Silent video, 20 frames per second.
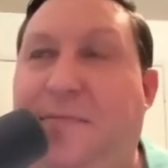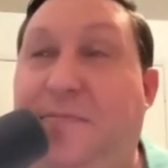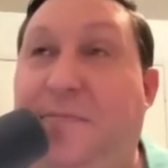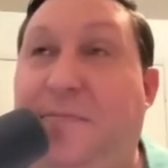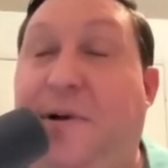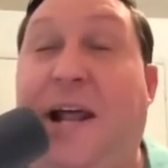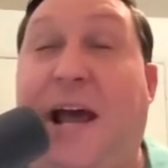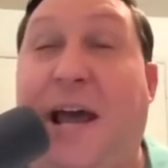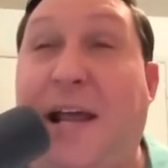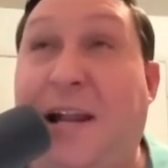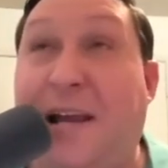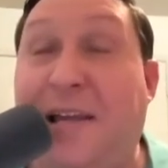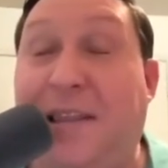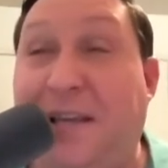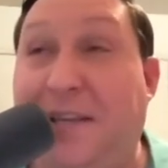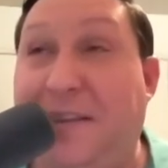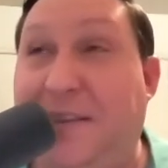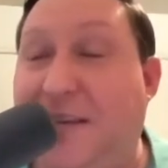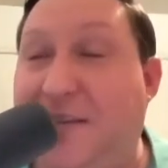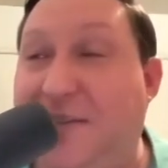But and I
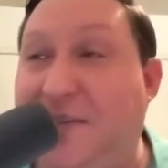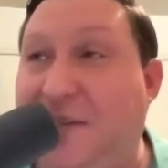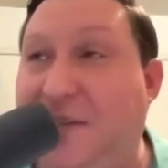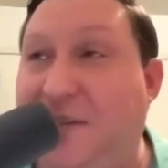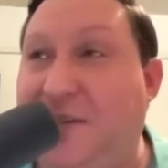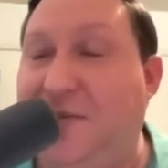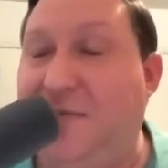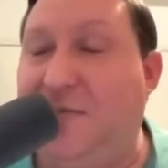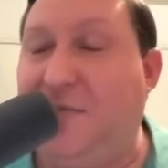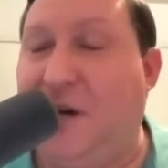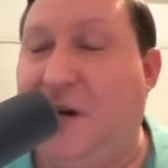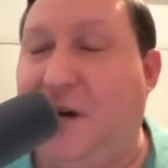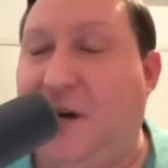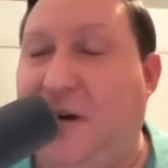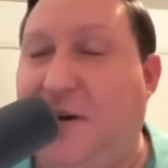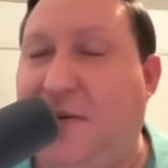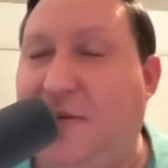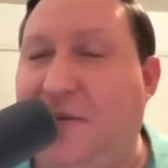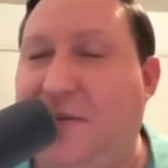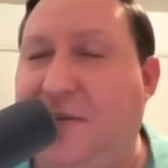like that scene,
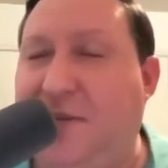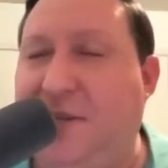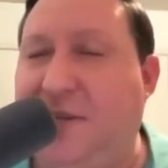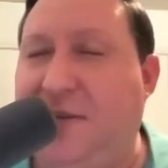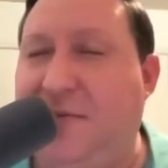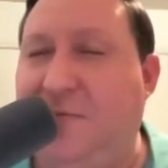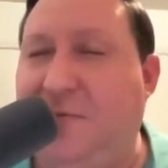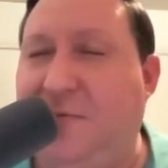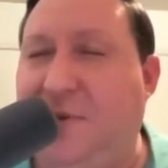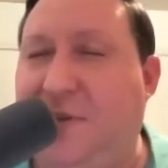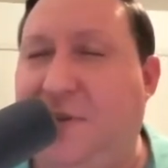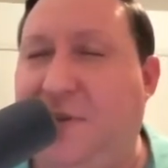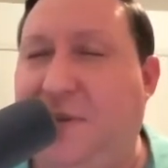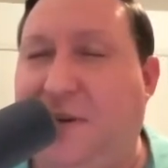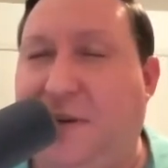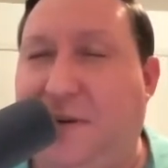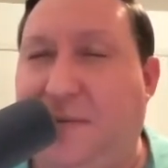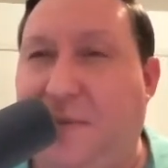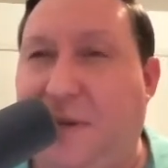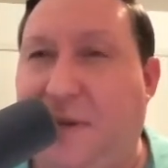the scene with
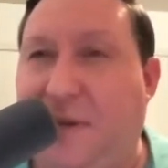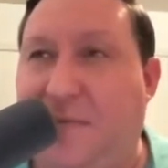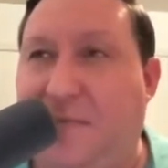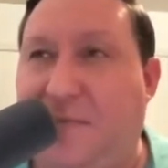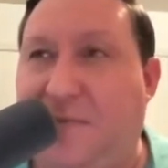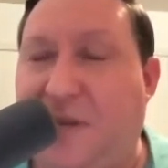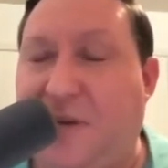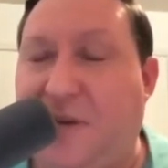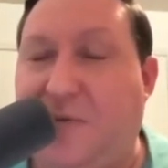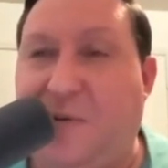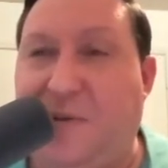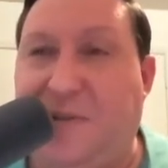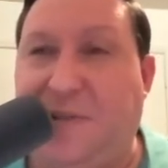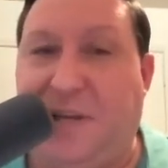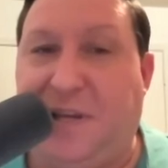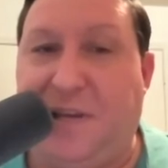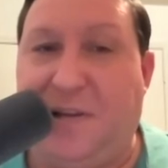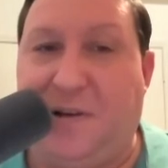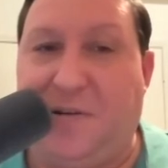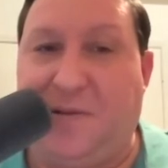in Save the
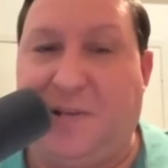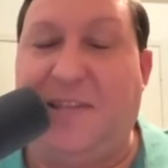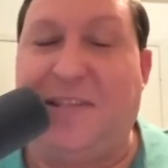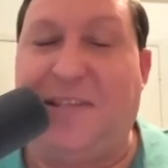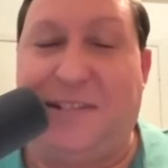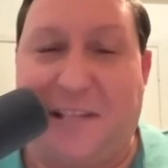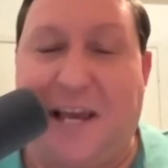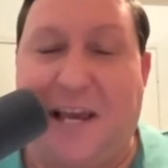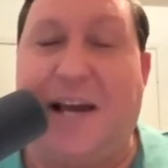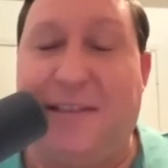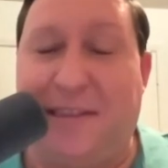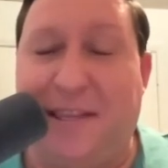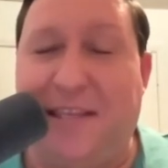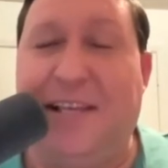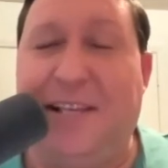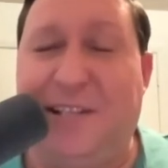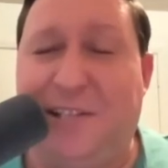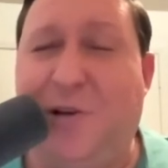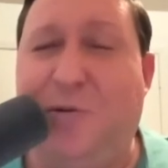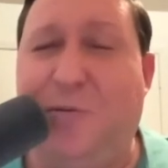Mosquitoes.
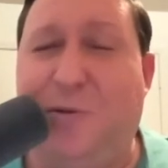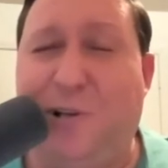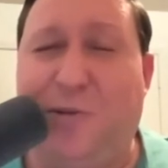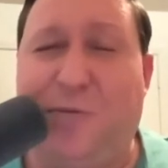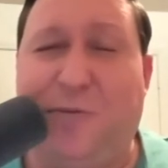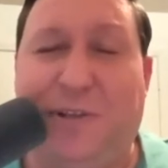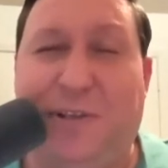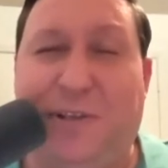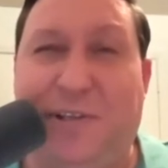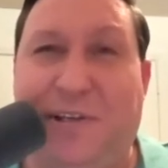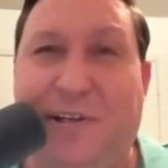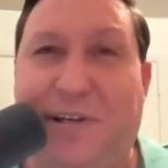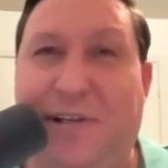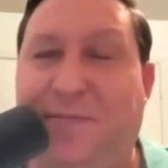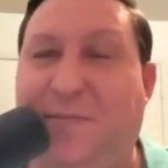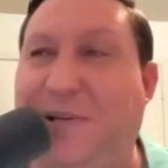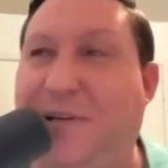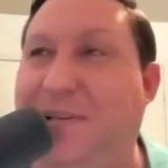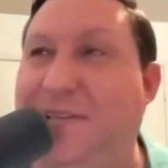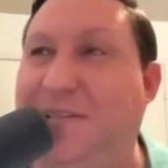It still works really good
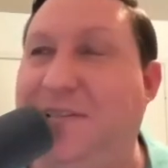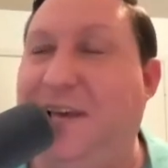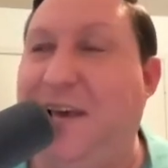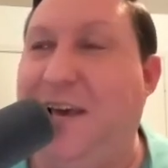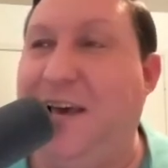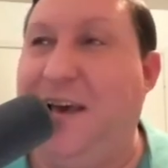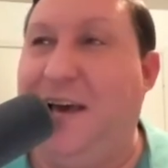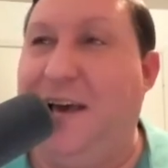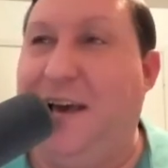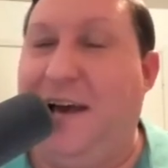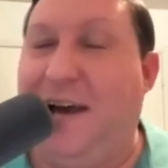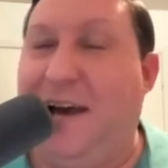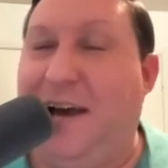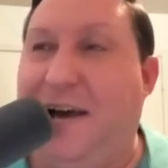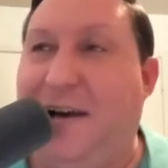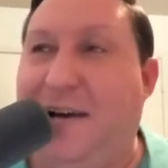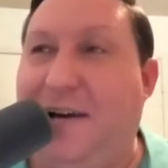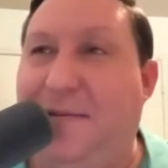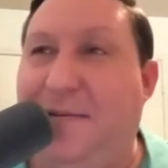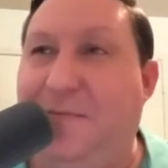because
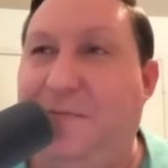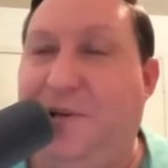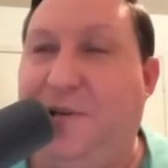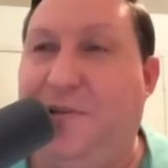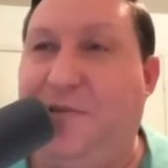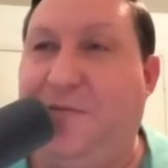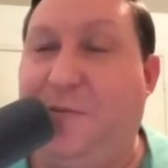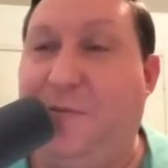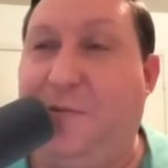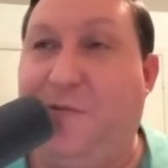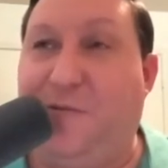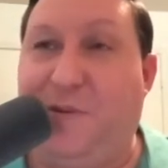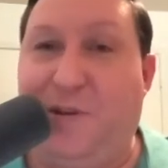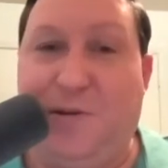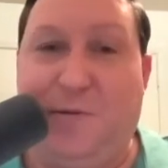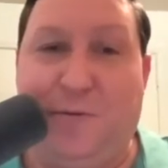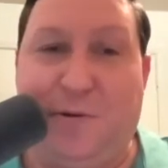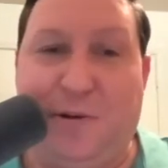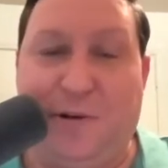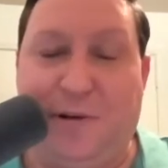from the
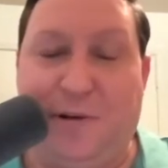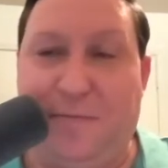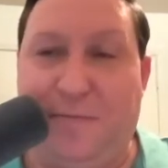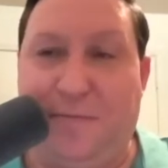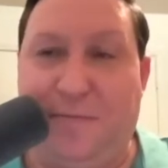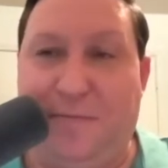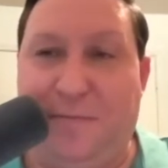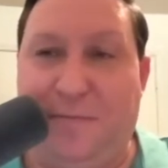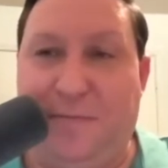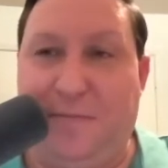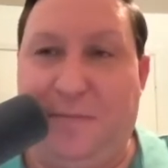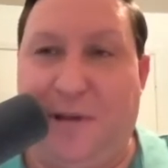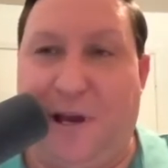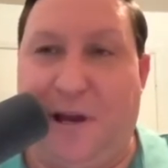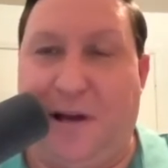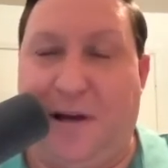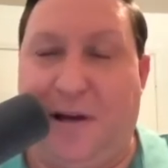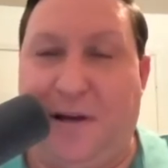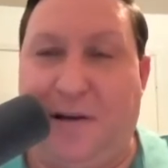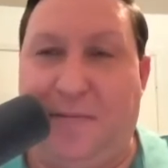viewer,
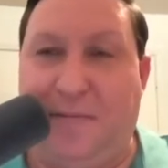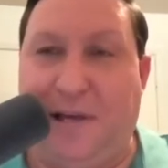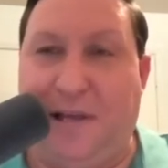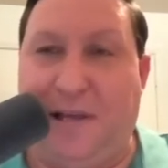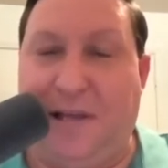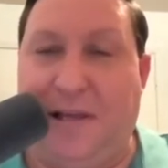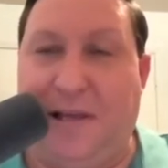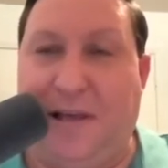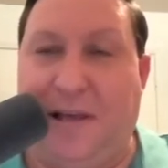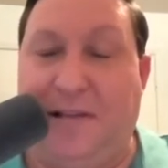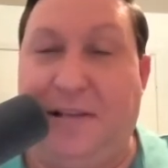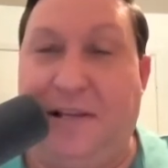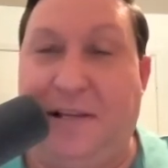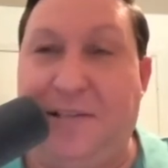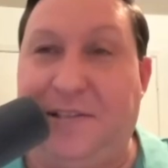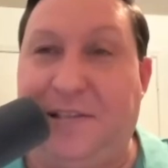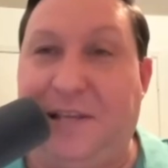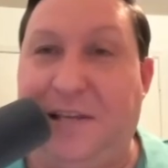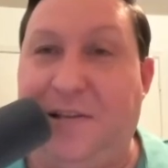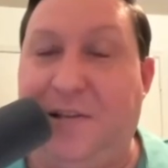uh,
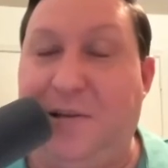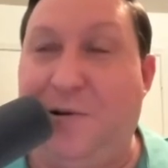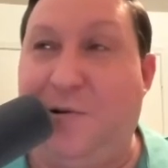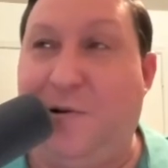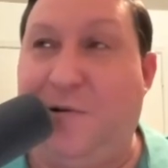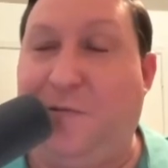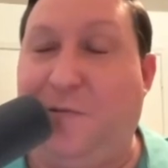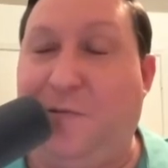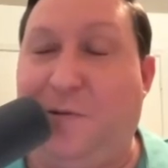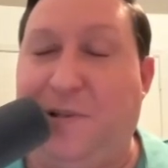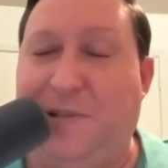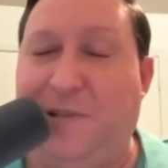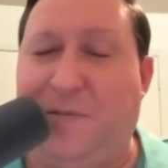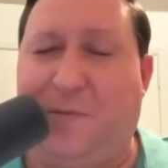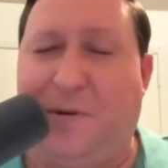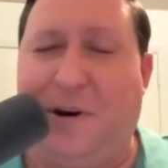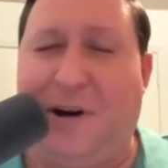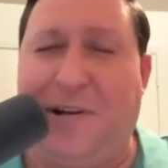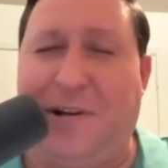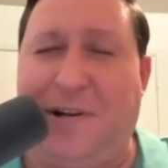unless they knew if it wasn't
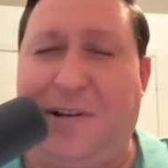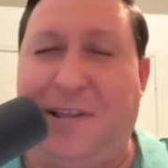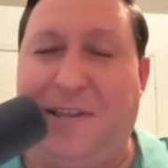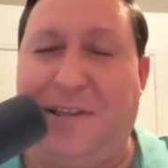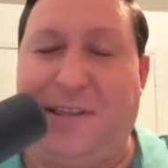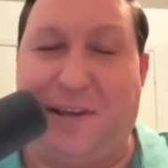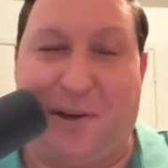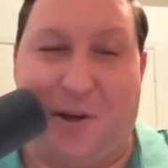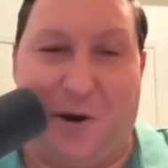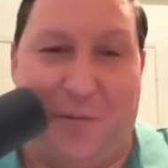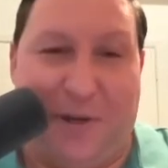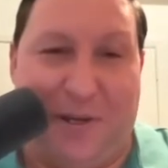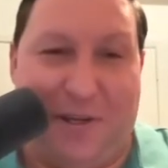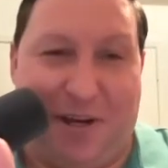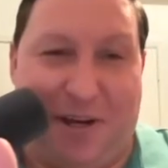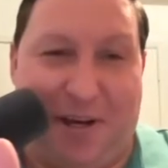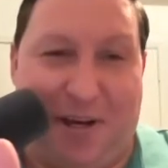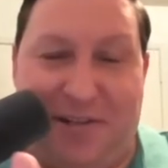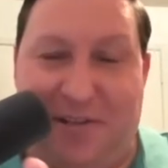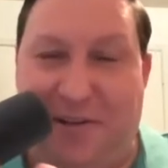water, they think, oh my
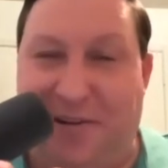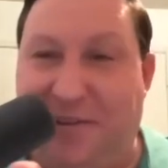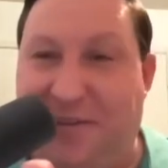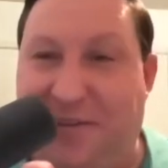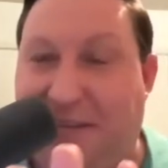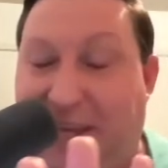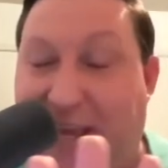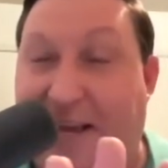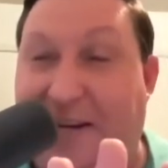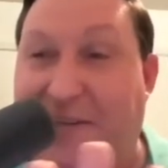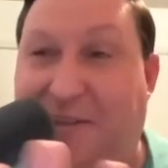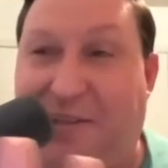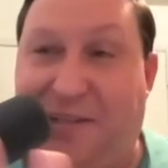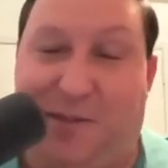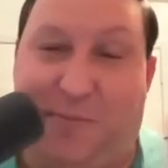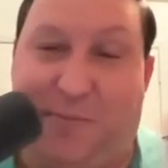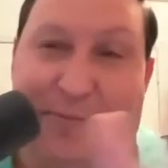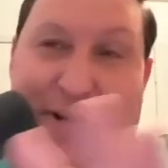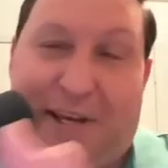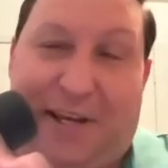gosh, is he actually
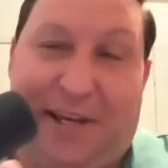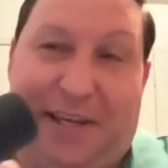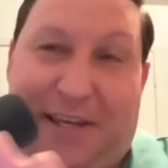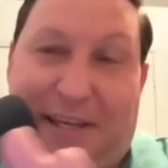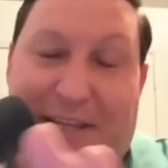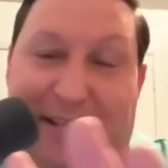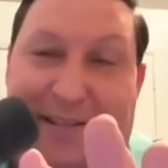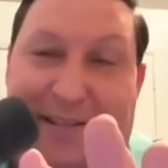spraying